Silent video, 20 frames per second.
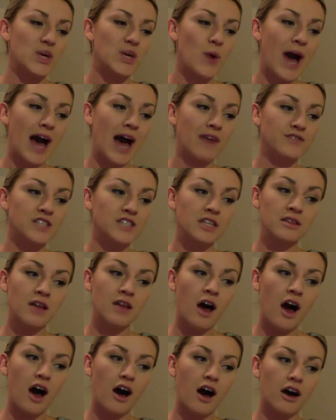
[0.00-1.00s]
have to
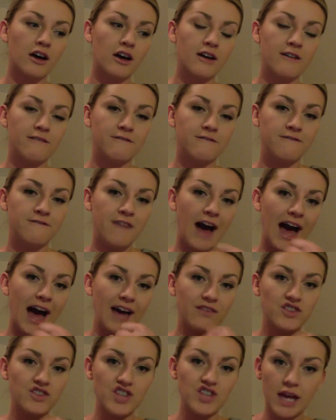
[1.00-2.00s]
log
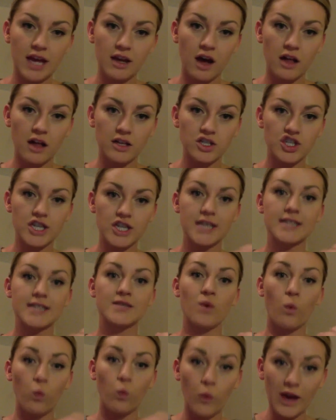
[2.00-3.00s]
5 Shakeologies
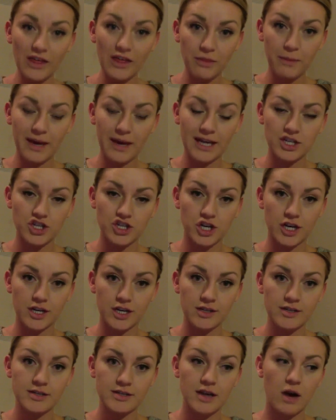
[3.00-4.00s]
with
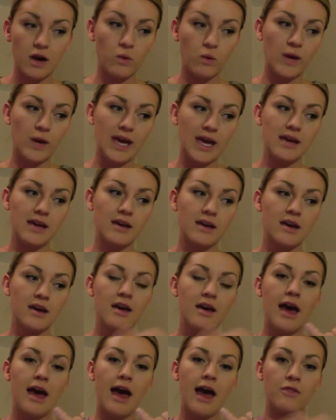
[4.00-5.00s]
pictures a week
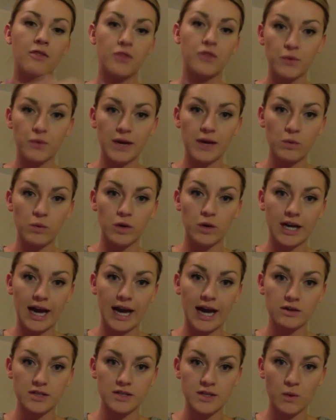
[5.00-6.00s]
and 3
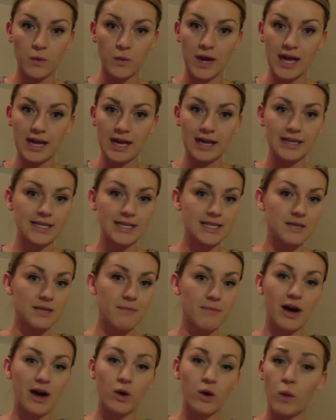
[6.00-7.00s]
workouts a week. It doesn't
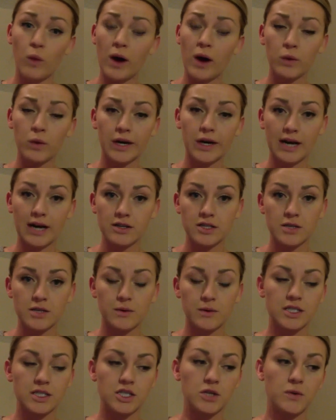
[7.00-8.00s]
matter what workouts you
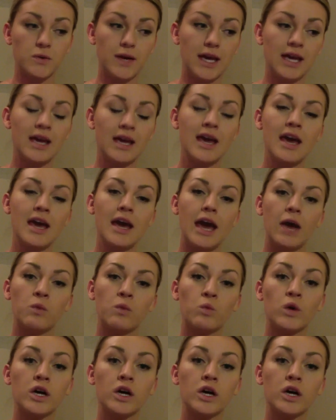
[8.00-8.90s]
are doing, and